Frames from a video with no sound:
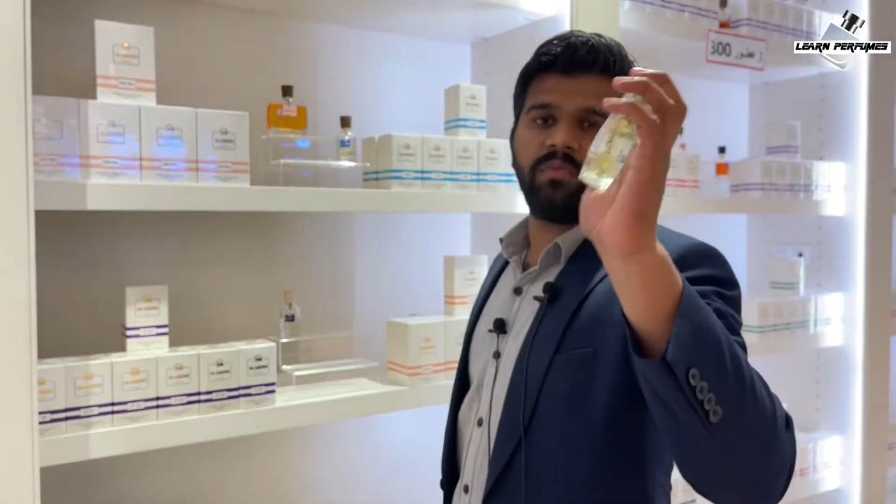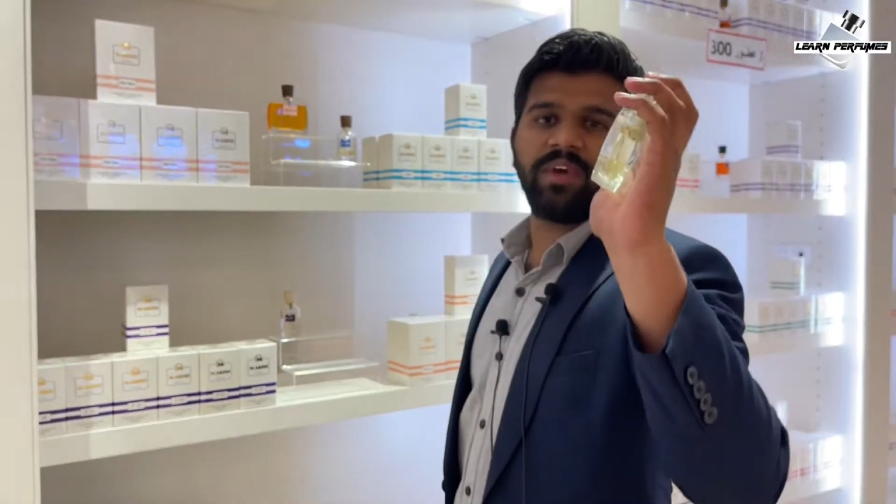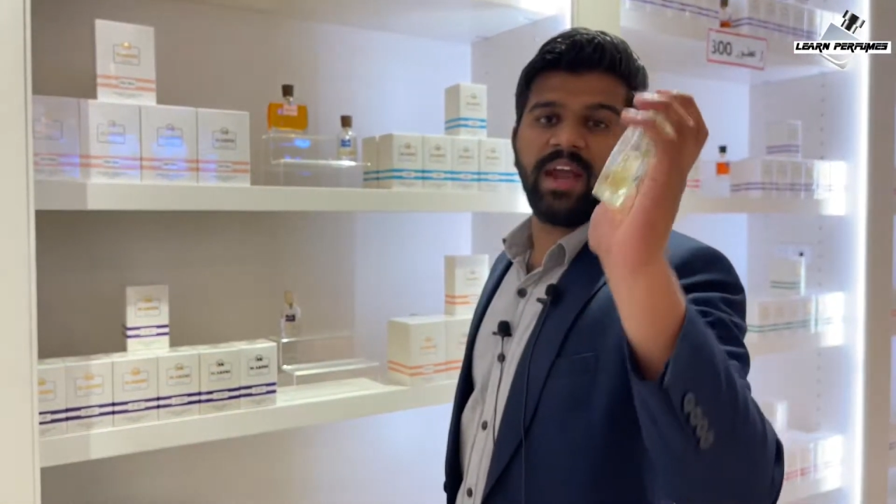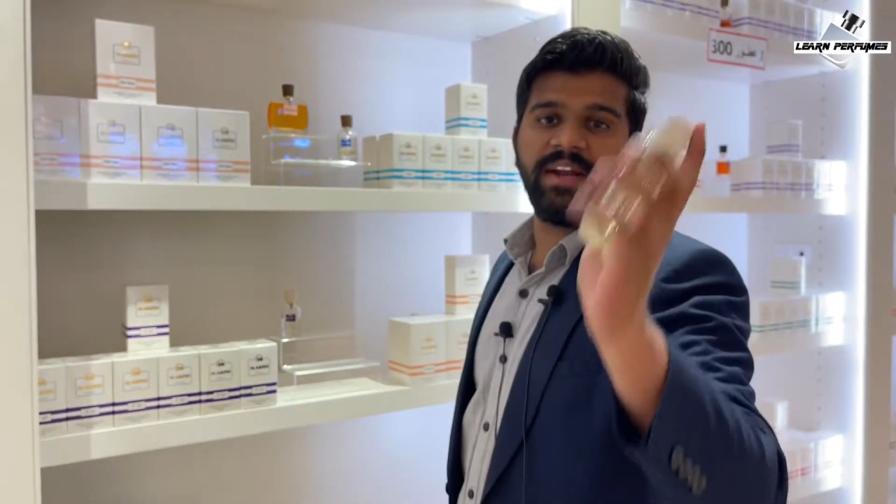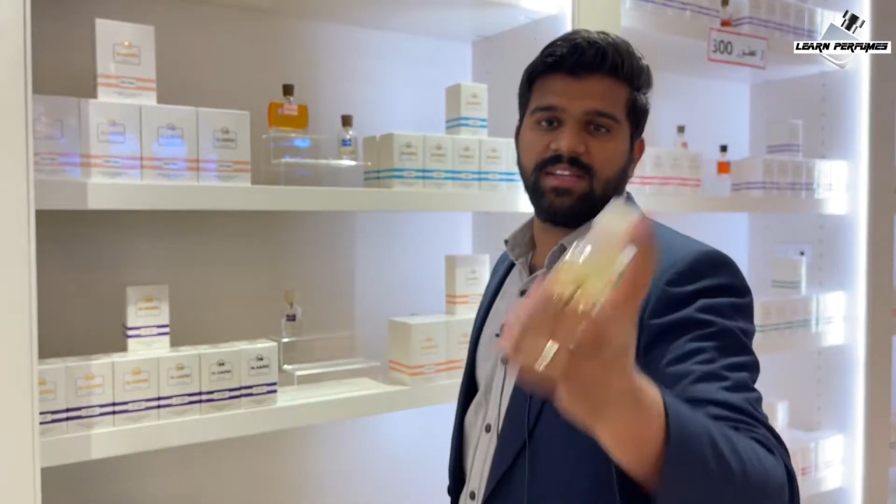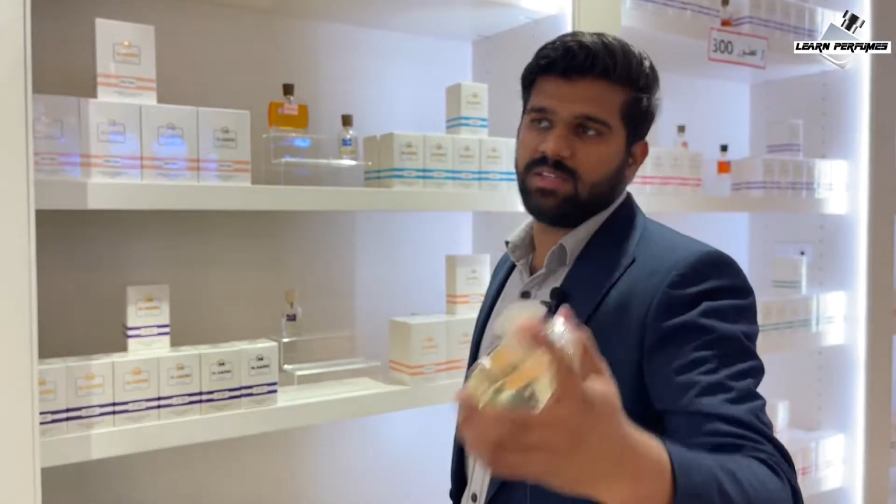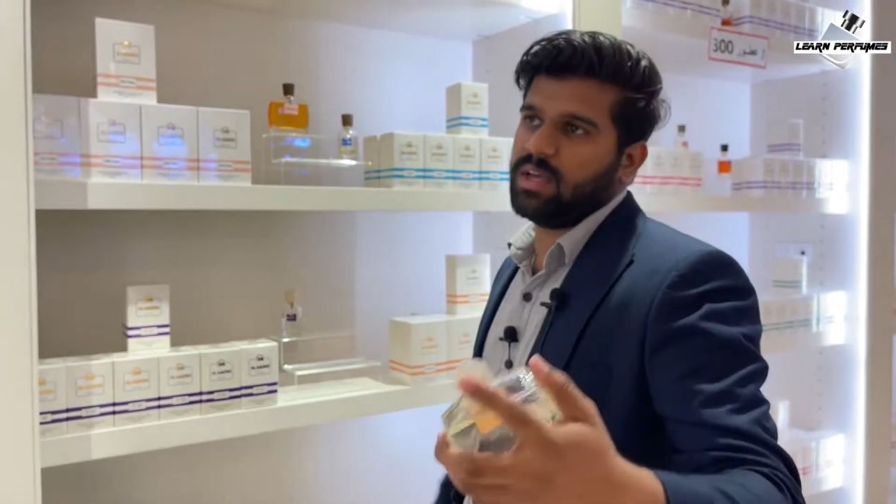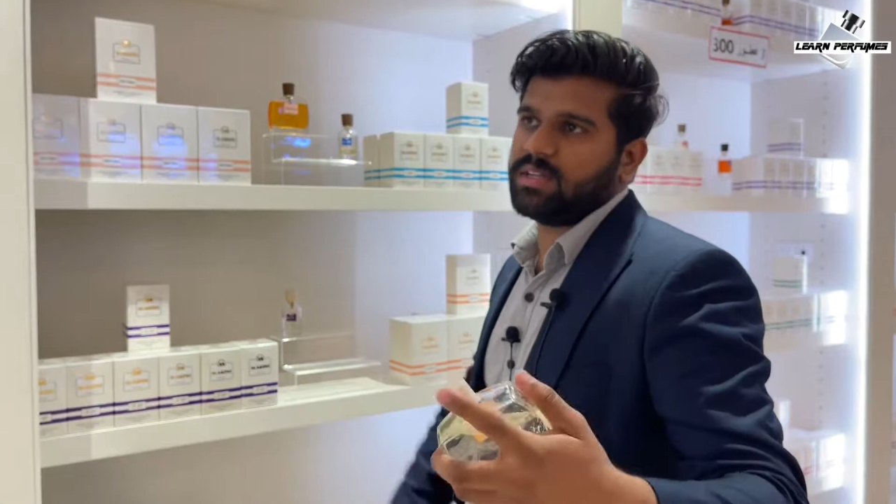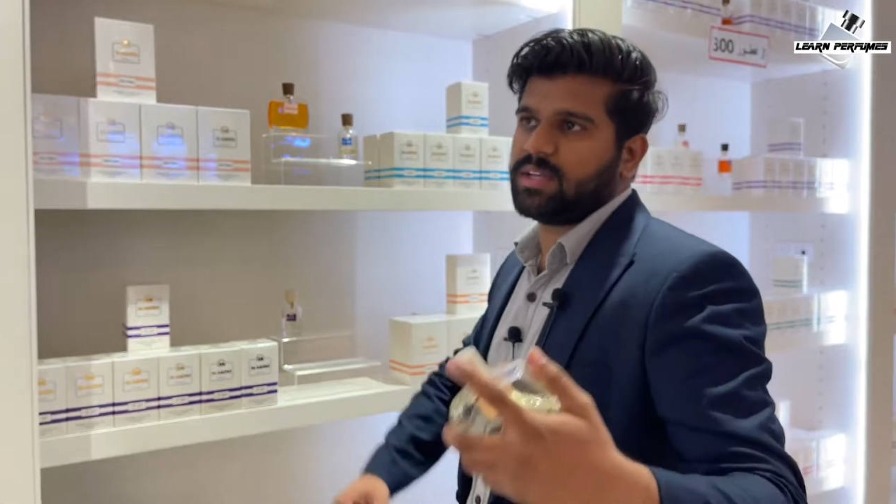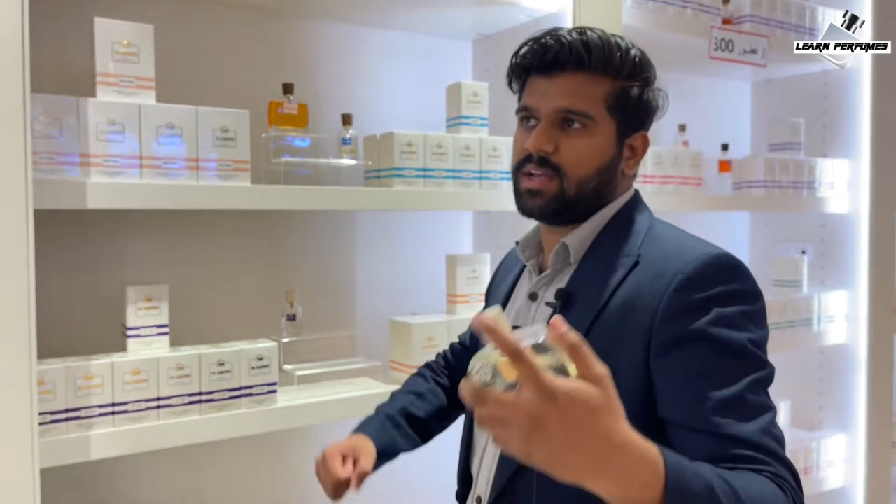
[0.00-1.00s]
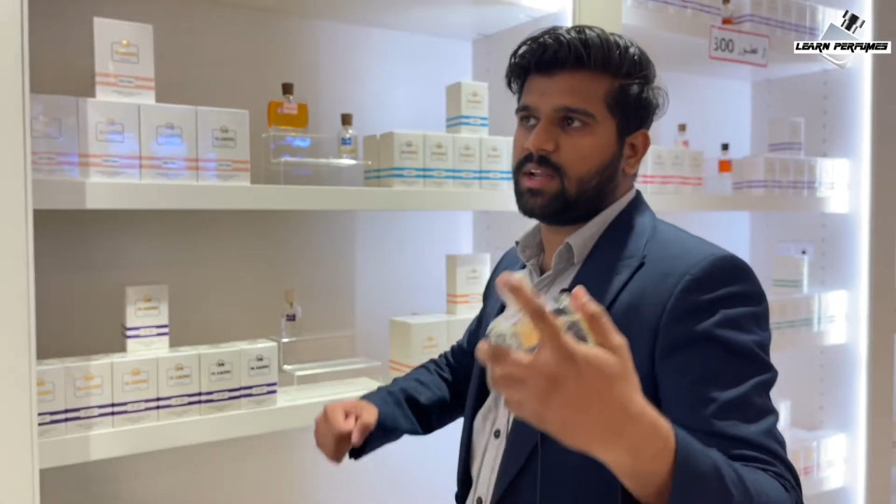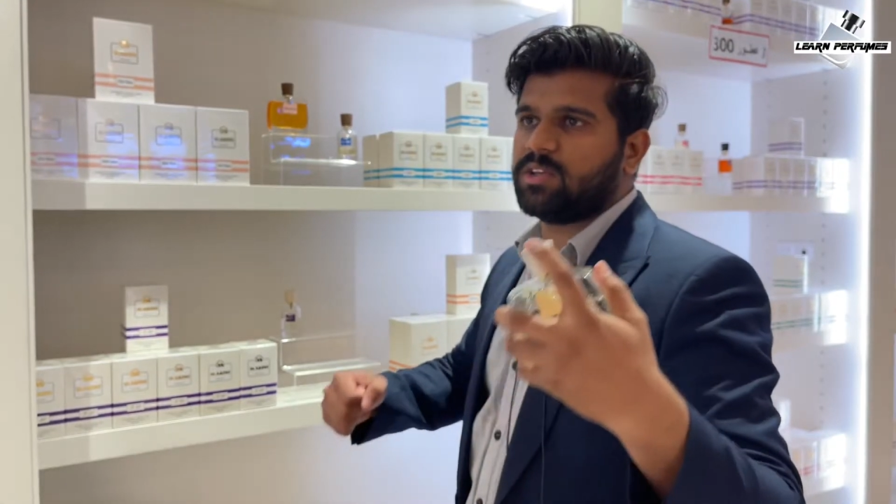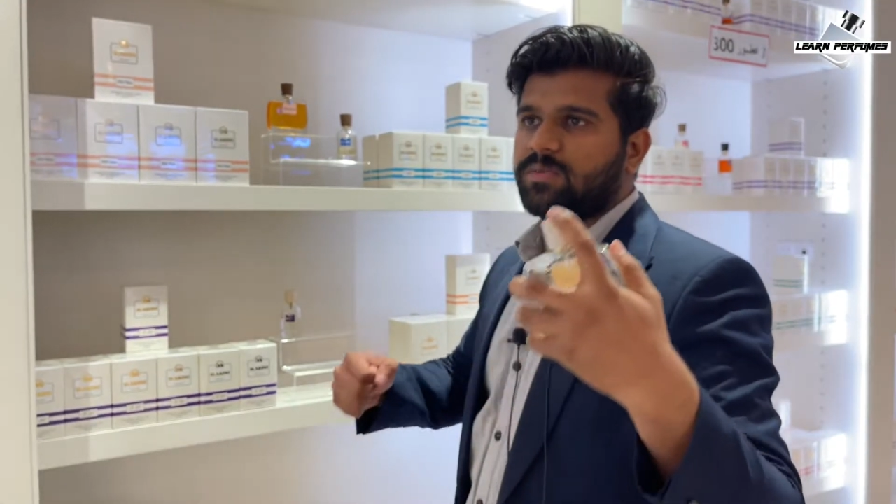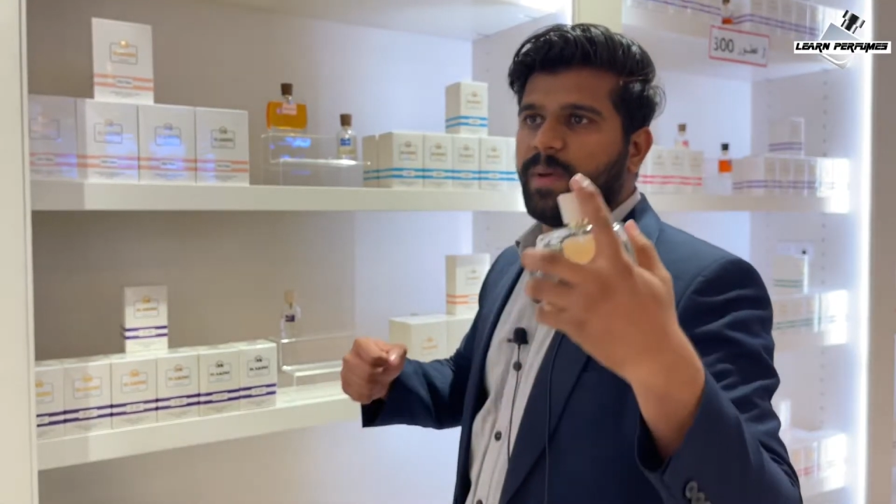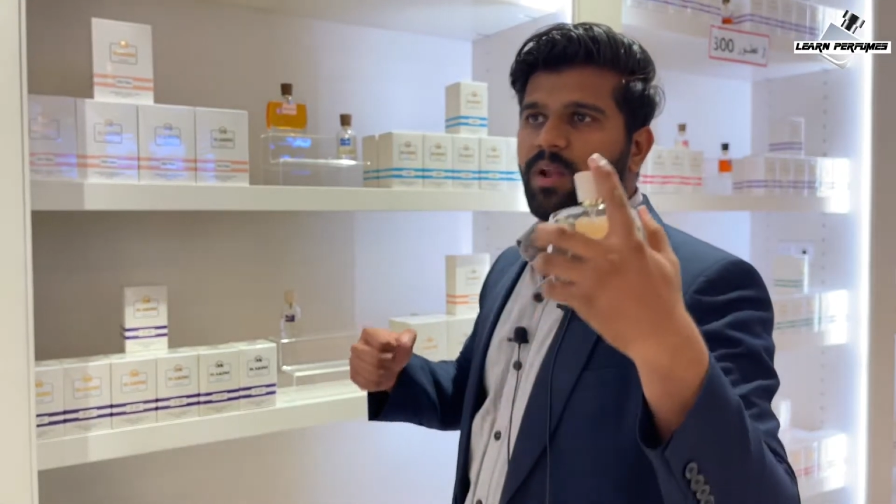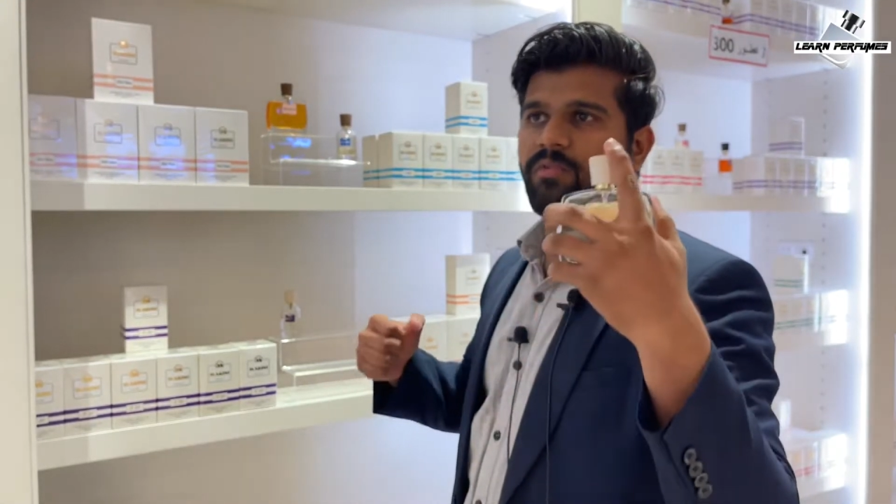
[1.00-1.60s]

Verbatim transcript: candies. It's a smell